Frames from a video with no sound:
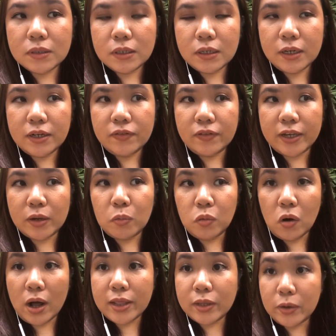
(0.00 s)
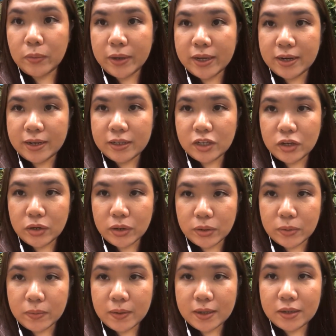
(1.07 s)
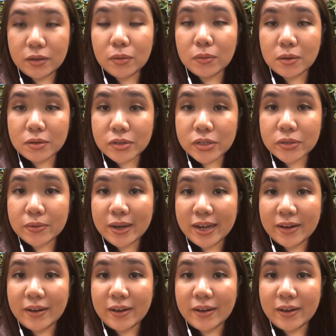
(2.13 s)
kind of like wallow in it, You also